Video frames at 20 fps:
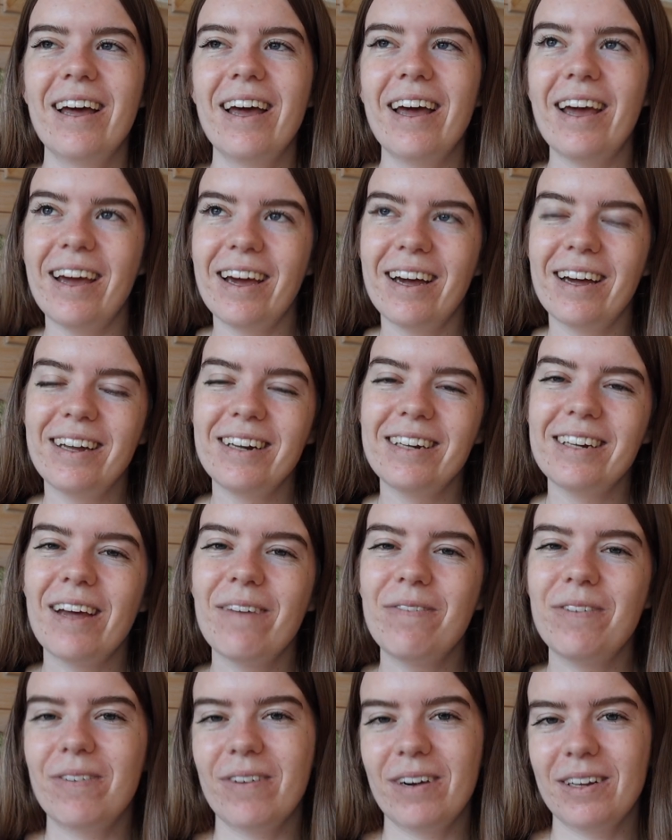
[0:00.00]
And
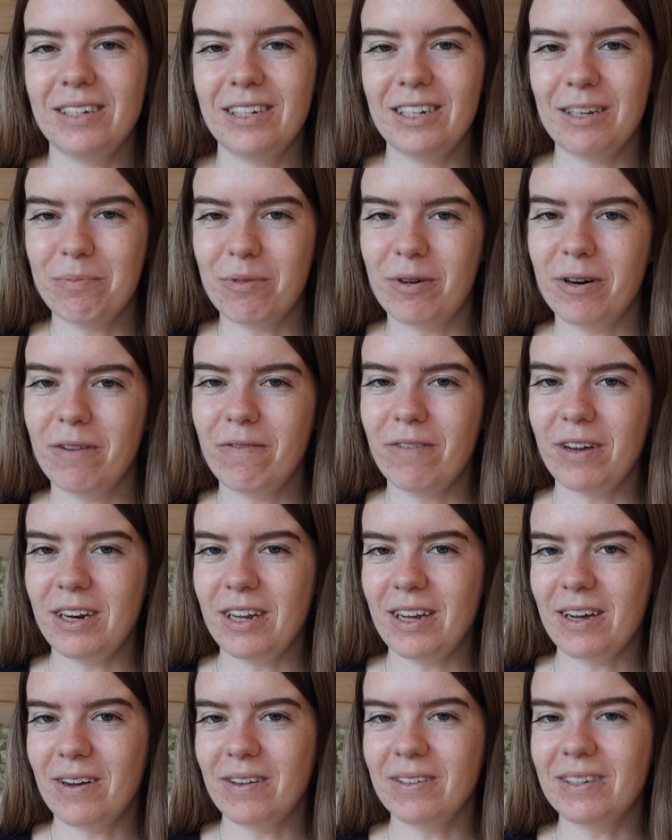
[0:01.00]
if you want to see more
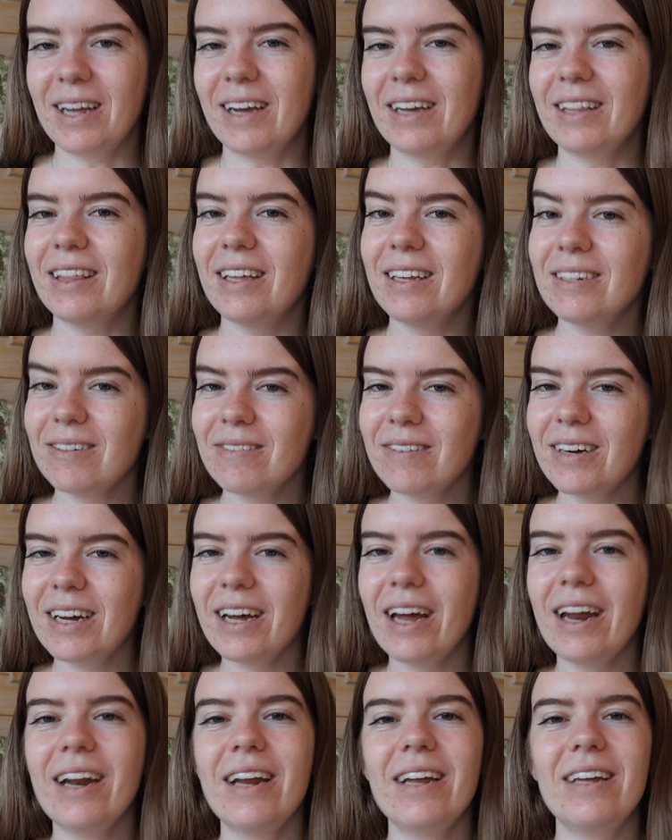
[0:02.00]
videos like this
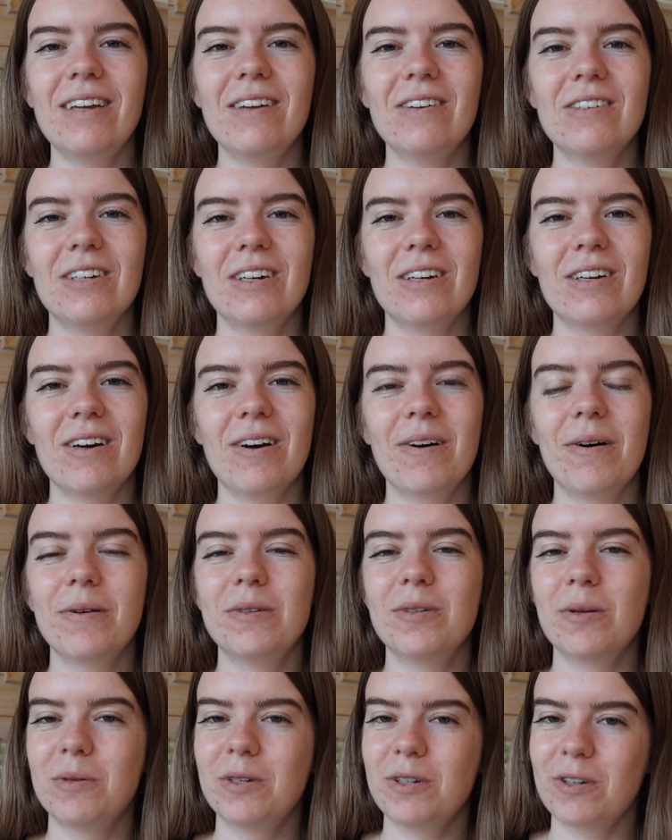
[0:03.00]
one, you should go
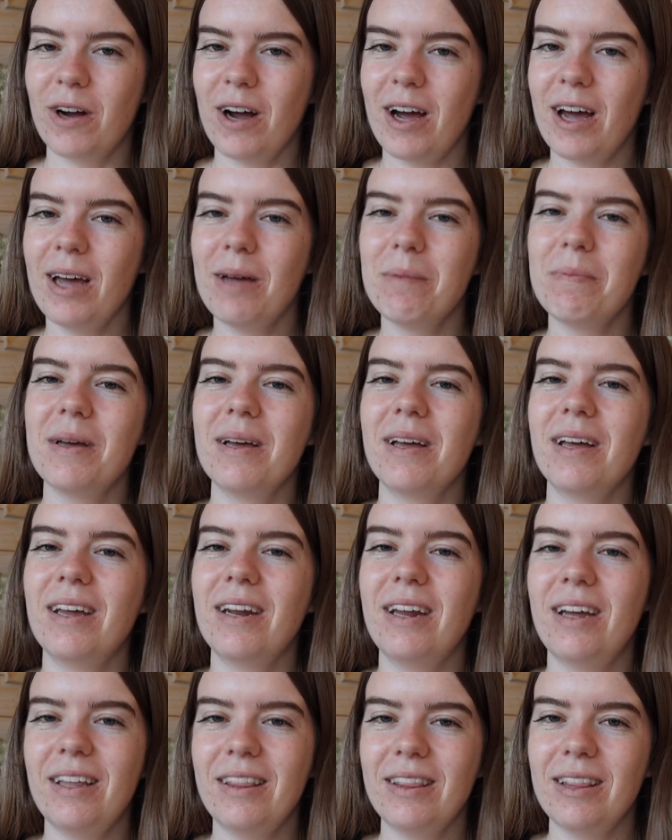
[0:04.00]
subscribe
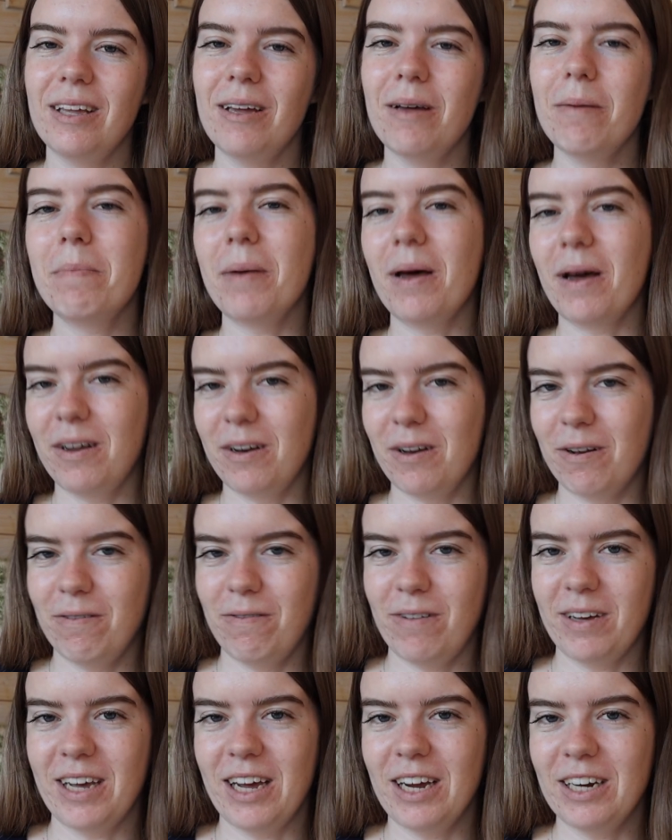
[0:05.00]
and hit the bell
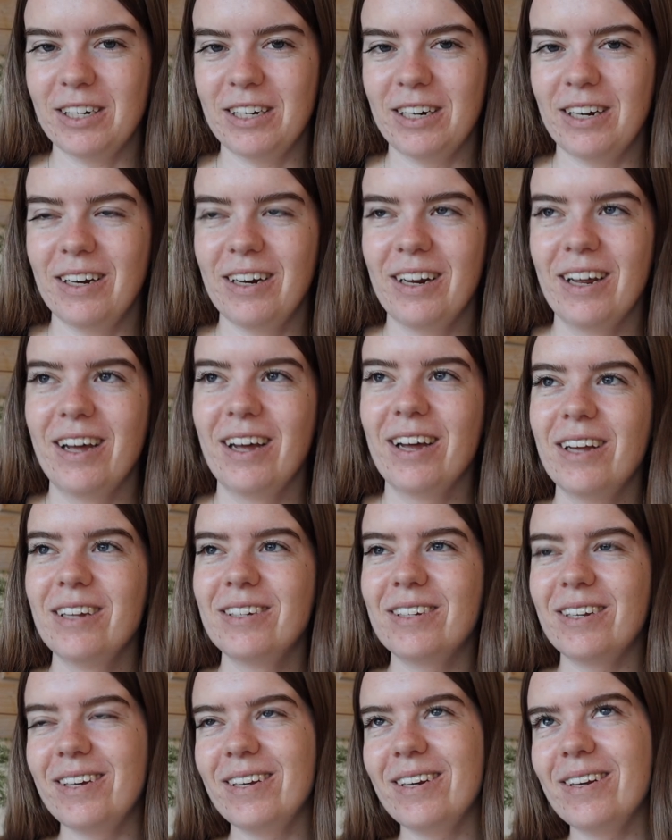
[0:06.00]
notification
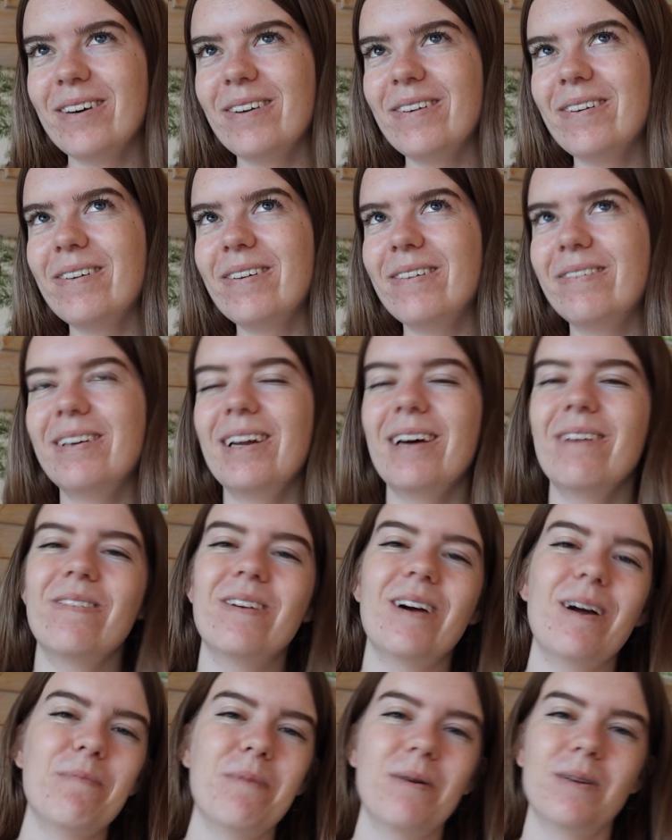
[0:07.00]
so you know
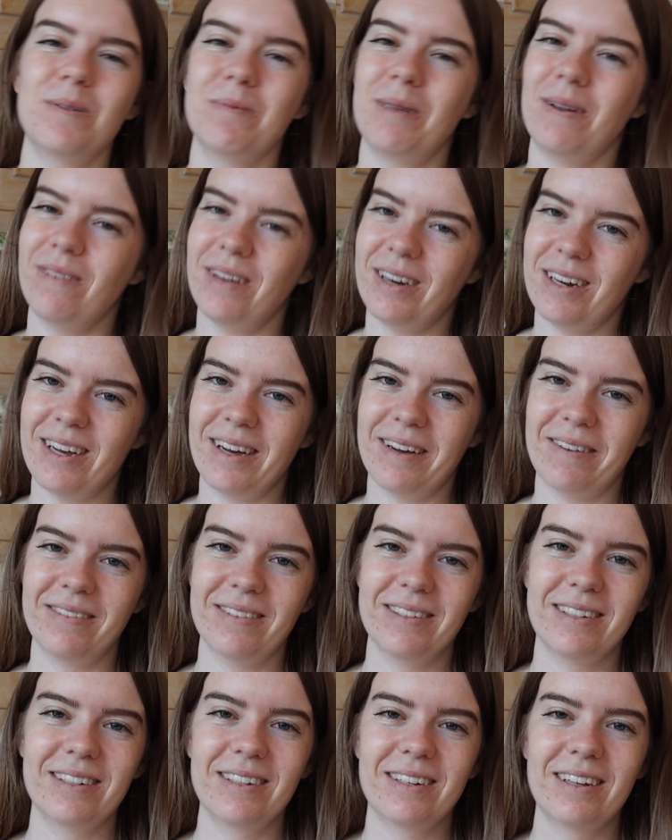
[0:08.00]
whenever I post my
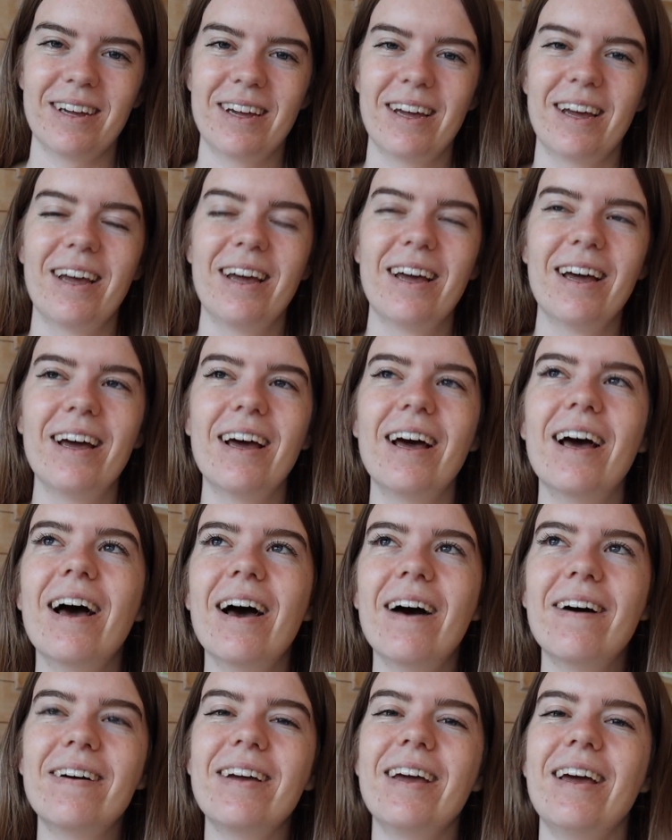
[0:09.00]
videos.
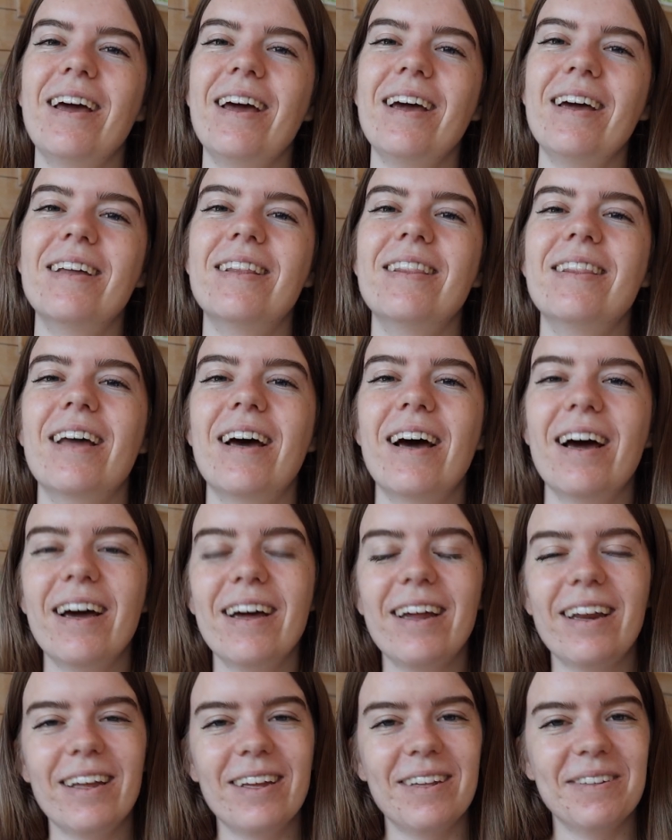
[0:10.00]
Okay, and
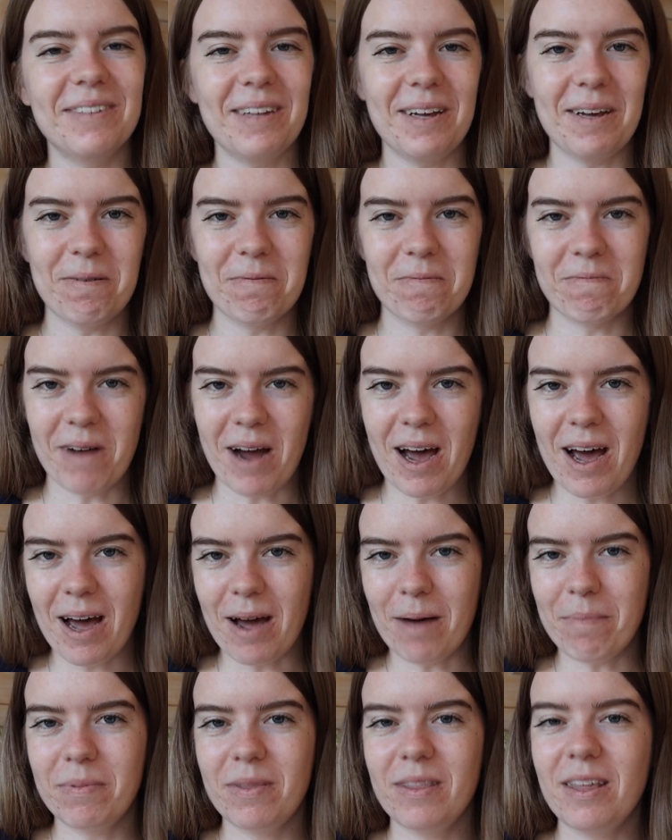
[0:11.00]
that is a
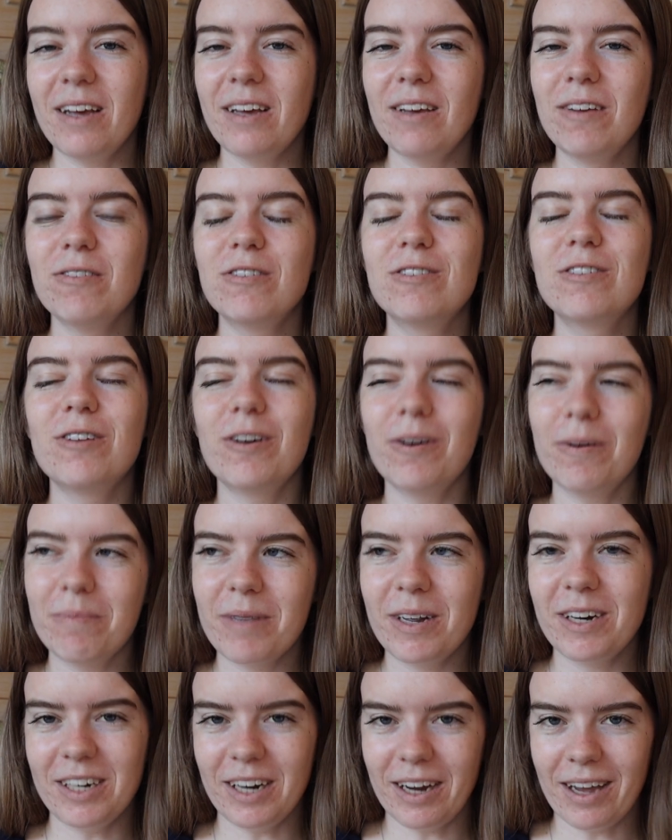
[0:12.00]
wrap. Thank you so
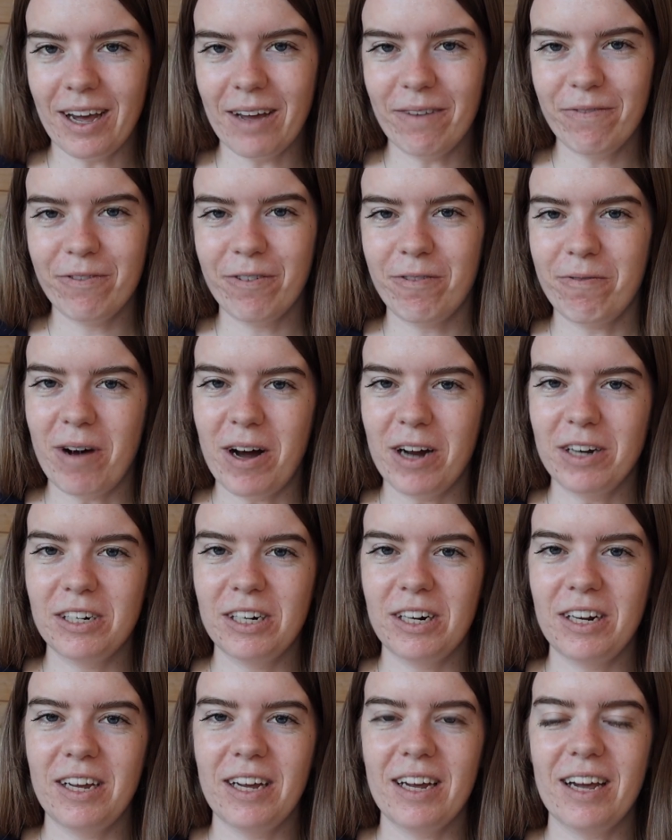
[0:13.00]
much again for
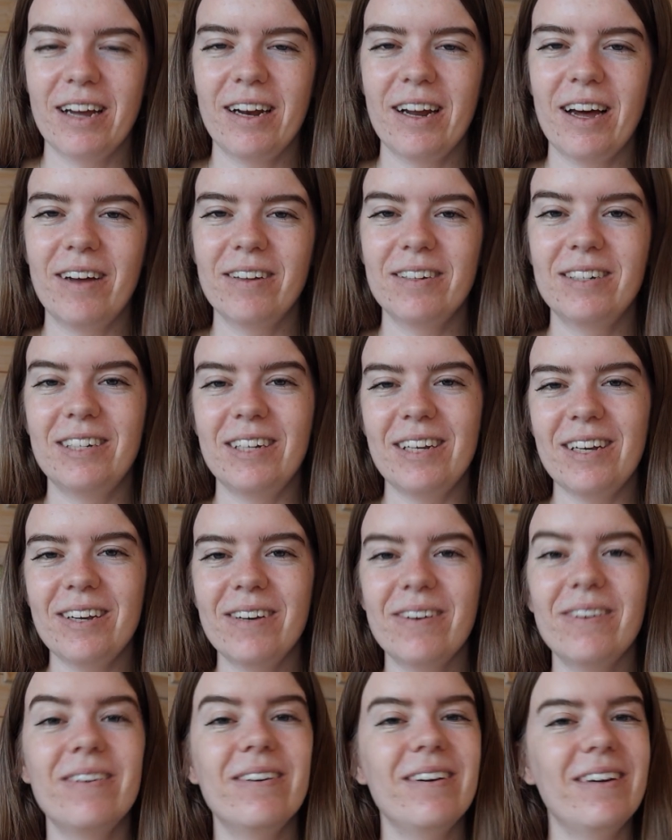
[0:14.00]
watching, and I'll
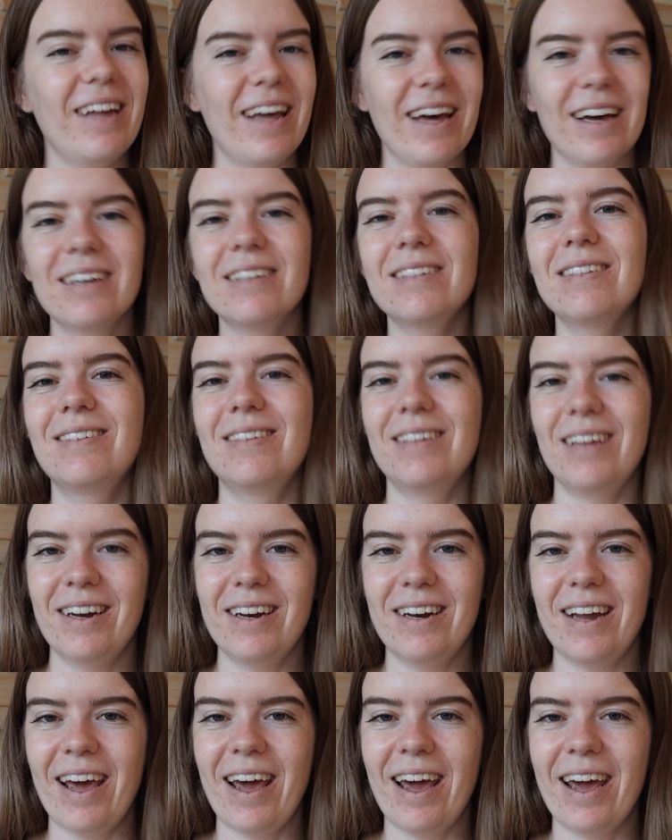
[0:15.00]
see you next
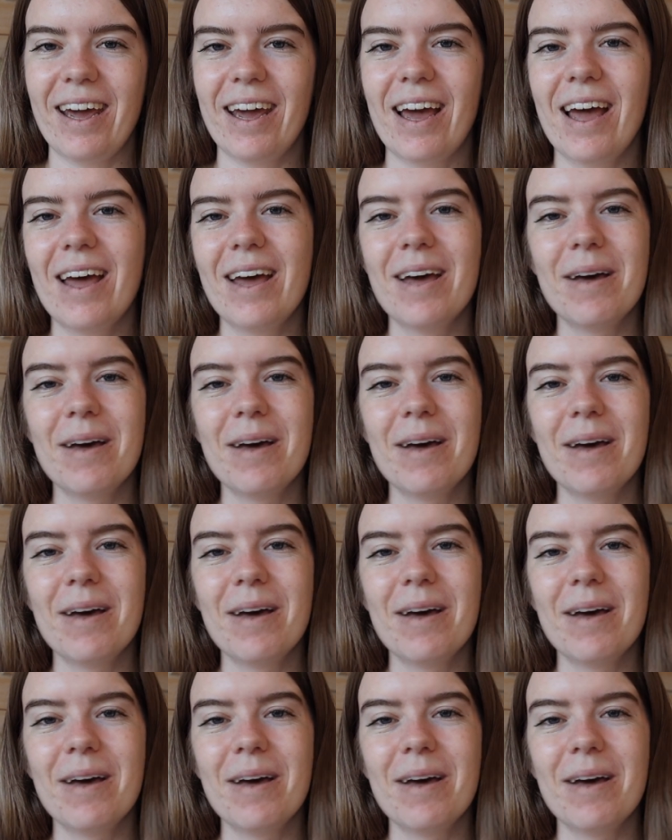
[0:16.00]
Sunday.